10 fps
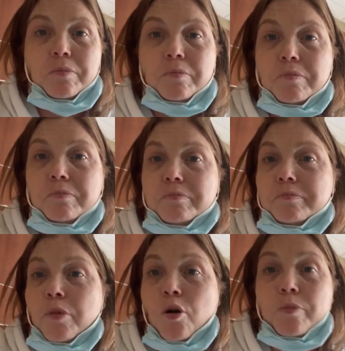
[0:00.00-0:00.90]

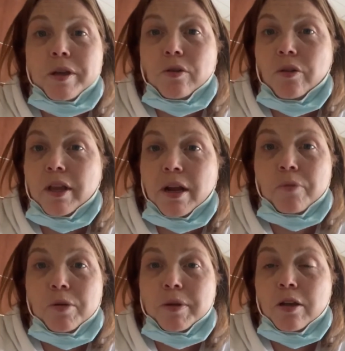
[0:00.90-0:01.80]
mobile that I'm
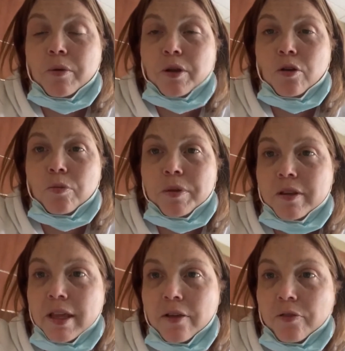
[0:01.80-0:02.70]
going to be going home.
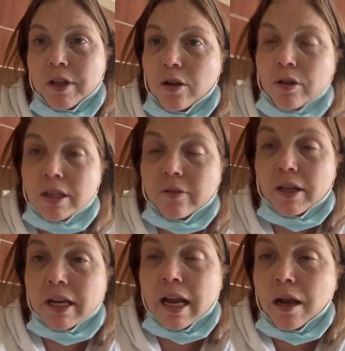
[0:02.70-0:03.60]
But thankfully, I only live
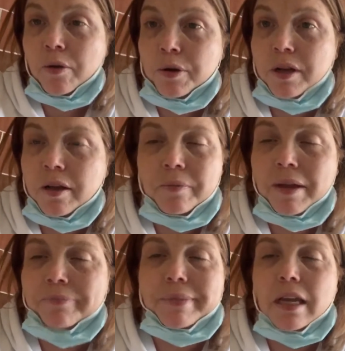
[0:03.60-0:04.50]
like an hour,
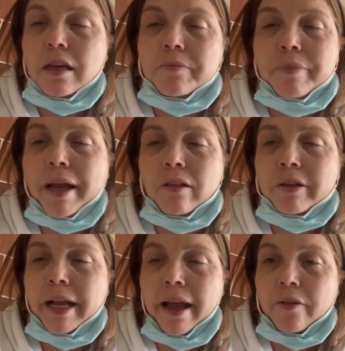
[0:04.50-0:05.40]
a mile
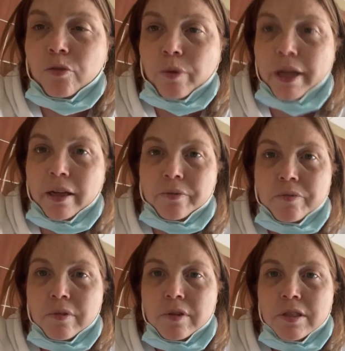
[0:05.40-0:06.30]
and a half away.
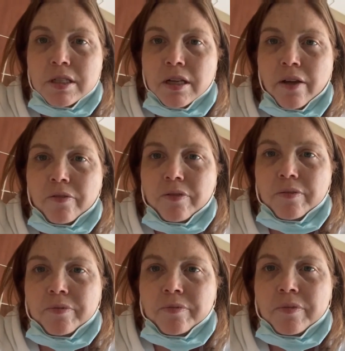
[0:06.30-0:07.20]
It's not.
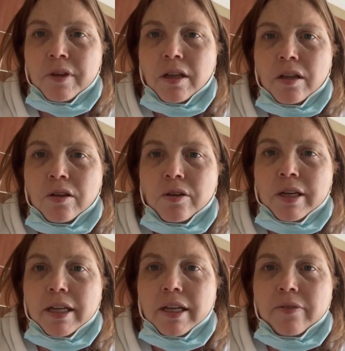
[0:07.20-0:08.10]
Good
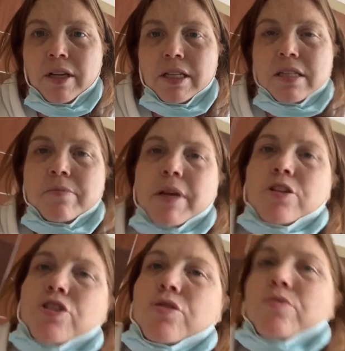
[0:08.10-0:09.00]
evening, cement
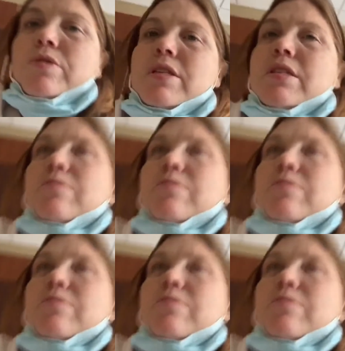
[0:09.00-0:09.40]
shoes. It's